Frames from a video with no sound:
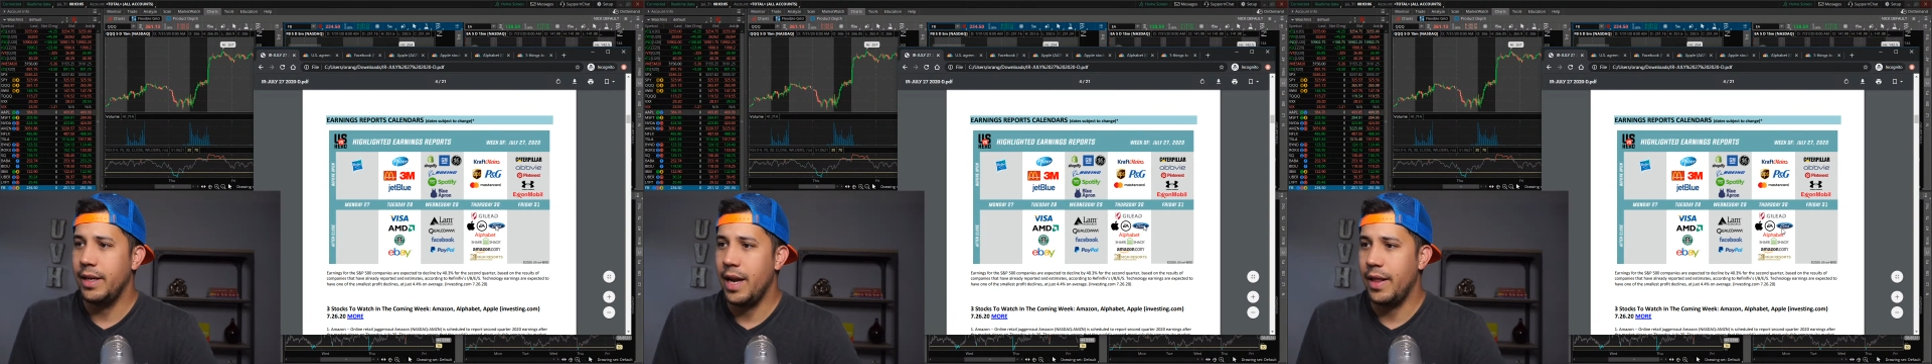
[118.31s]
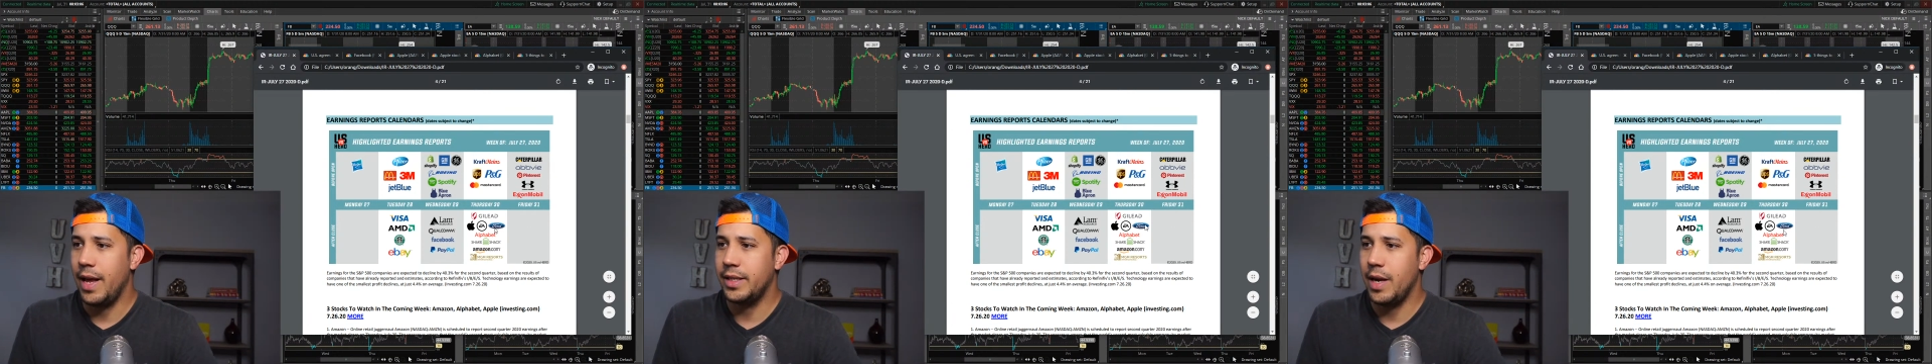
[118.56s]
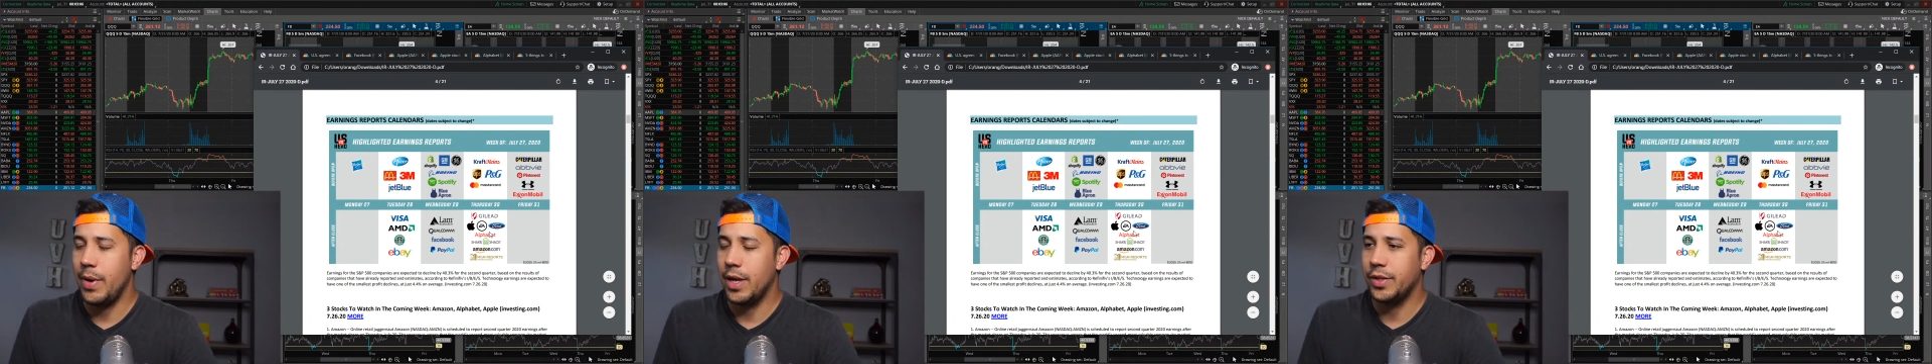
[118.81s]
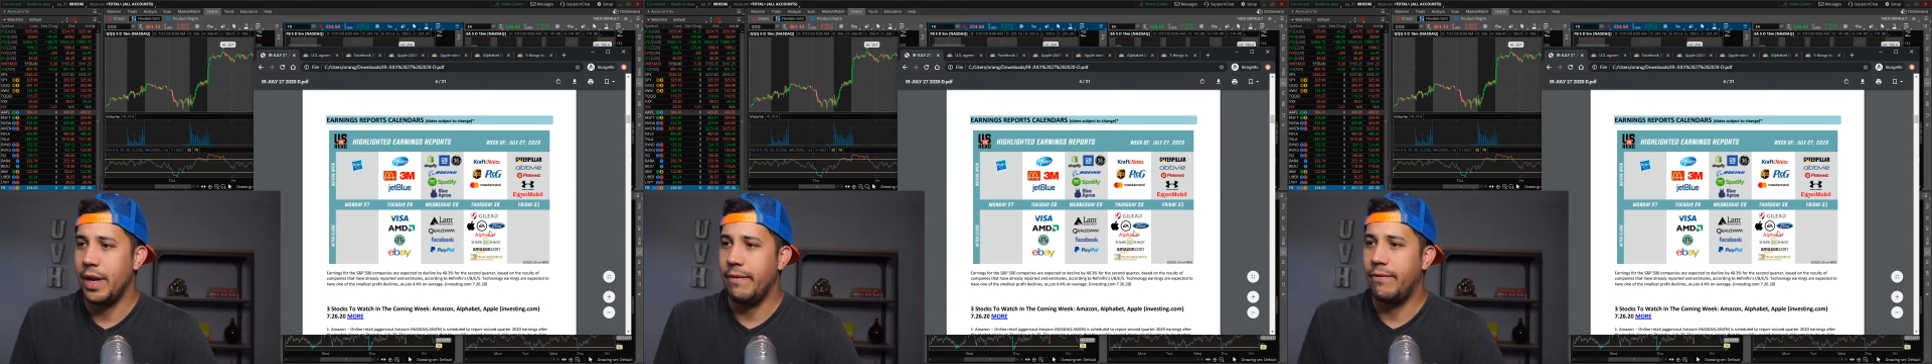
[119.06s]
Yeah, last night we
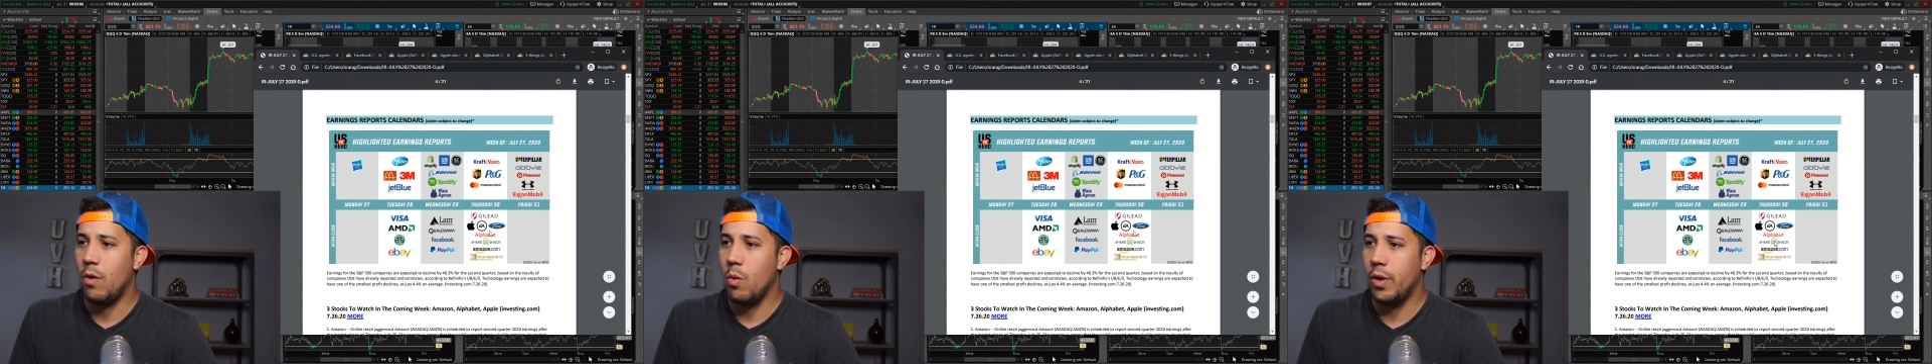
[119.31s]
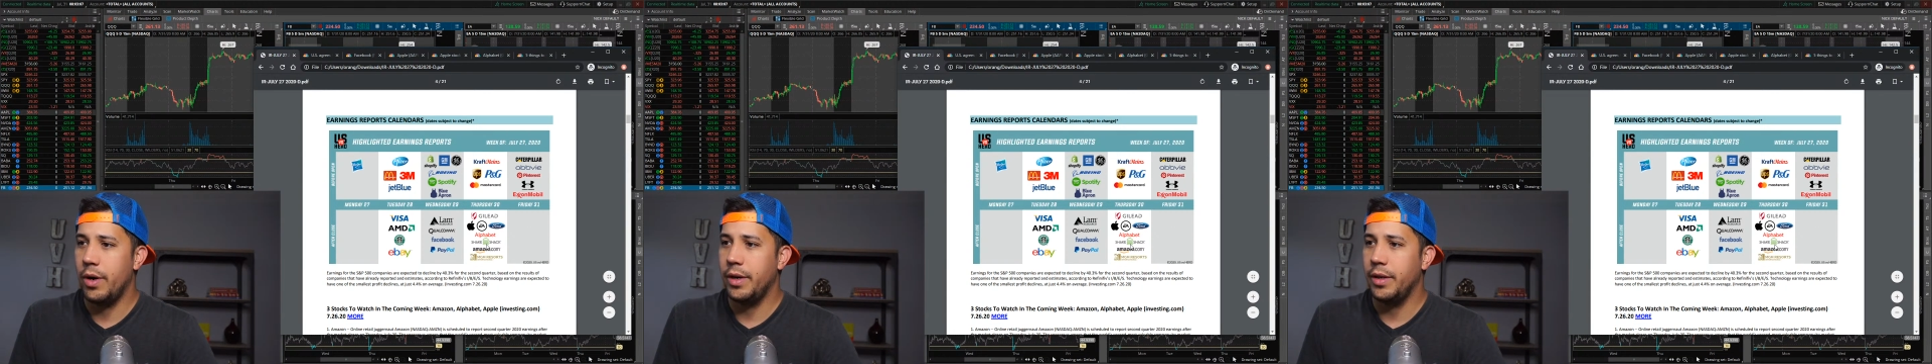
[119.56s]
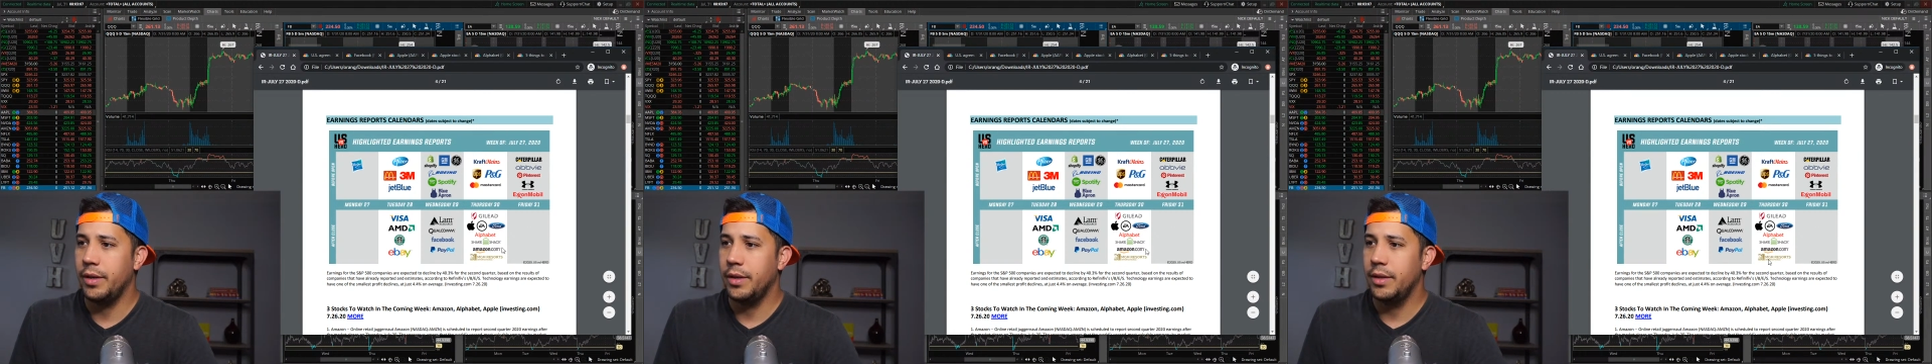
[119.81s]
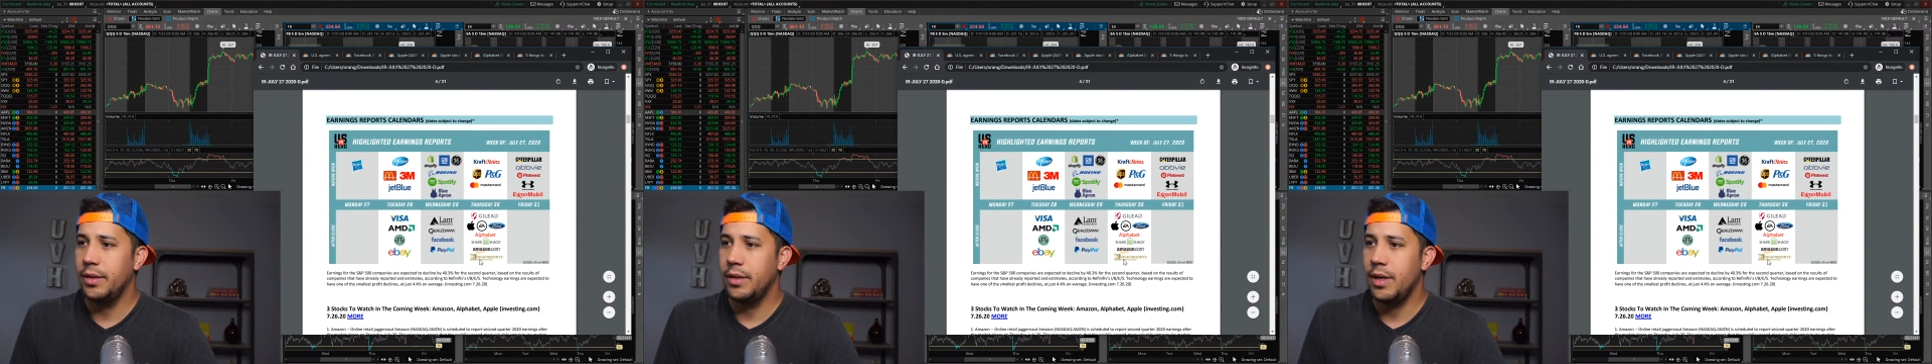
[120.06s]
also had Ford,
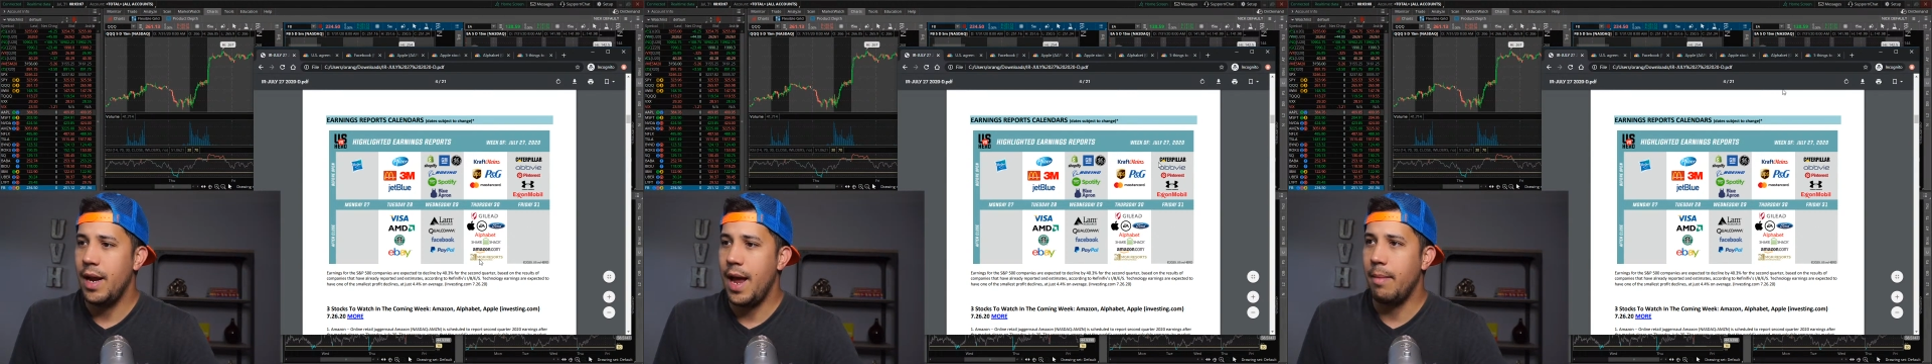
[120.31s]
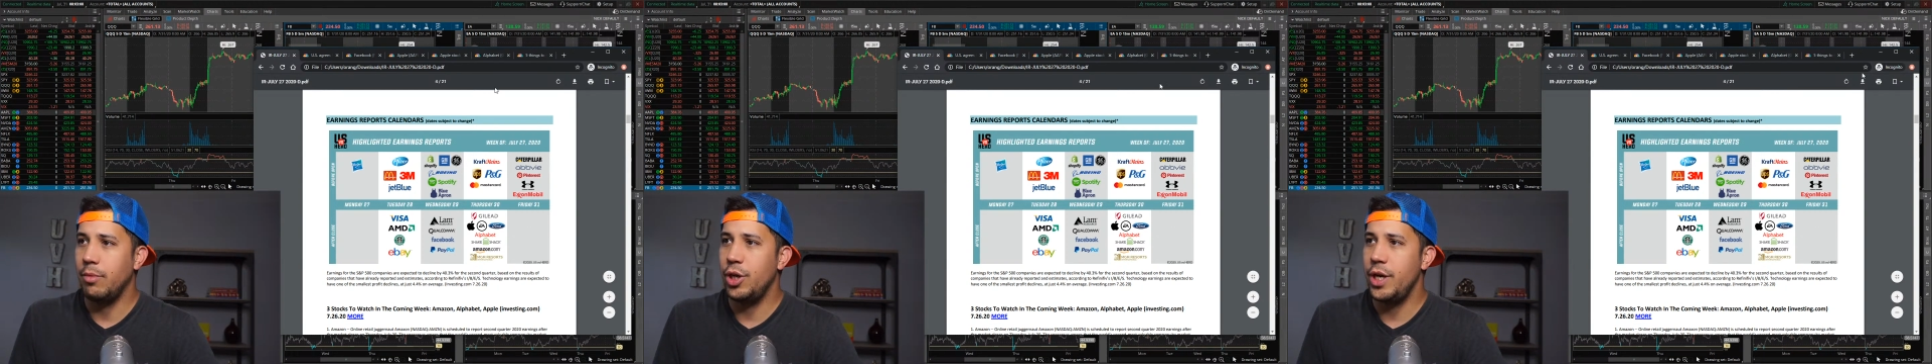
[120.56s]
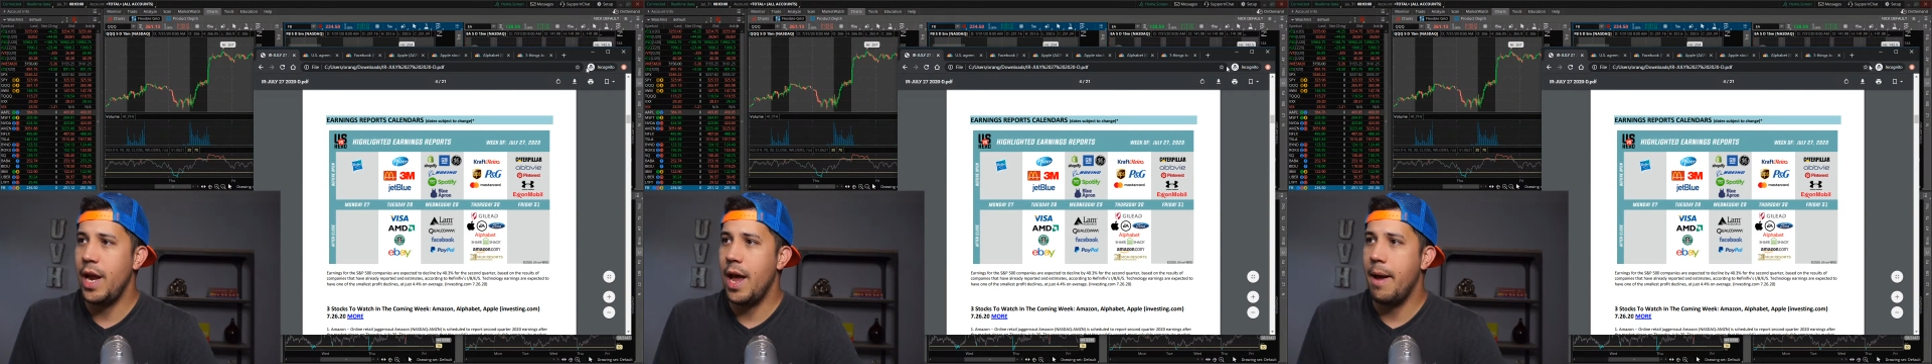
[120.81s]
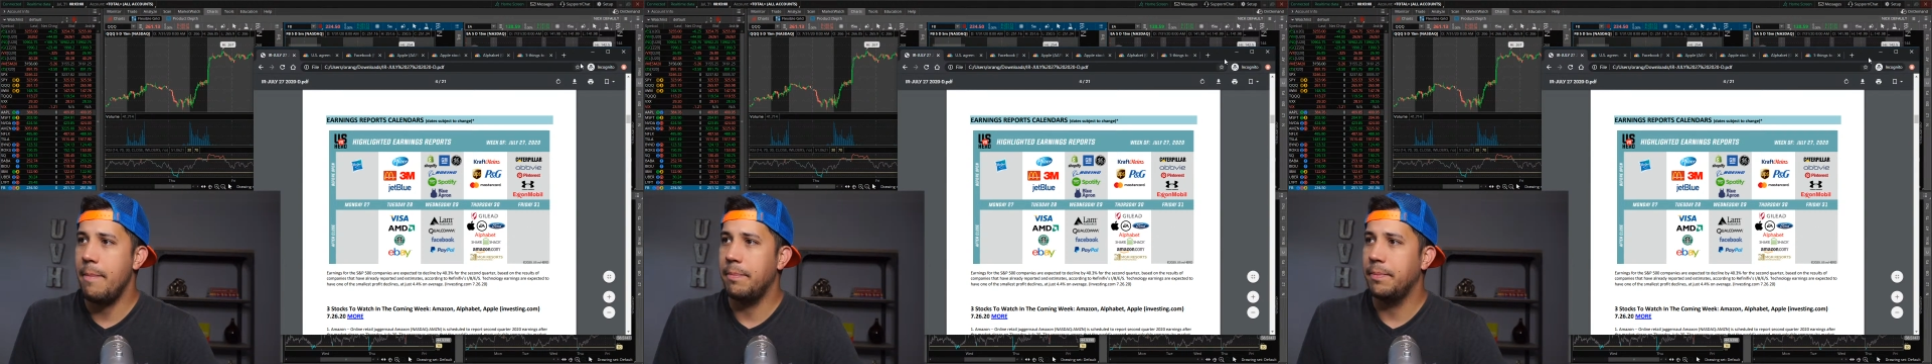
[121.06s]

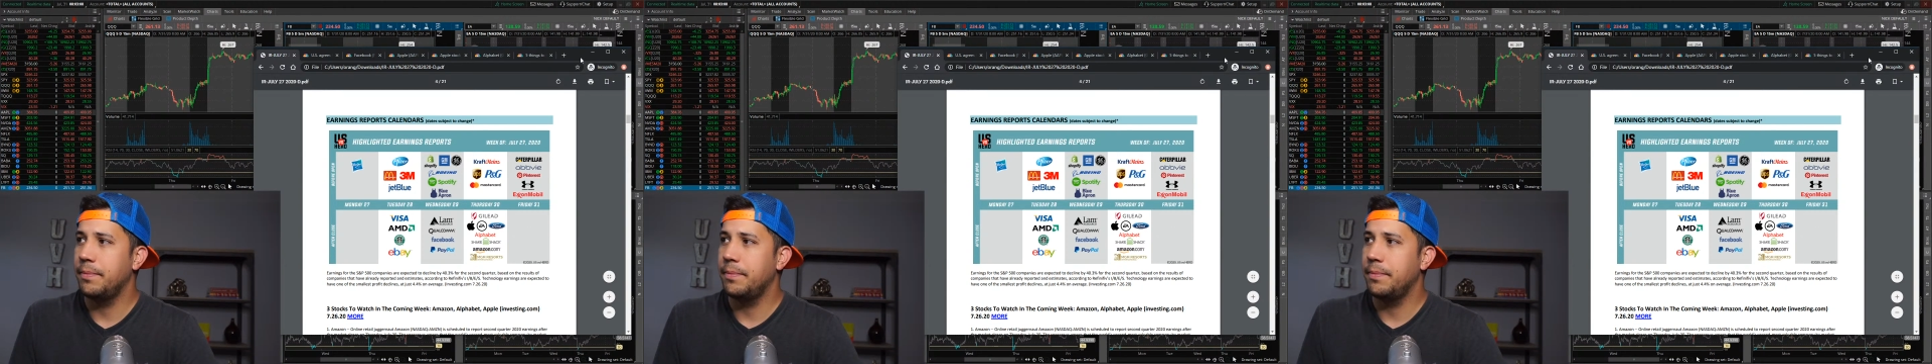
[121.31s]
MGM.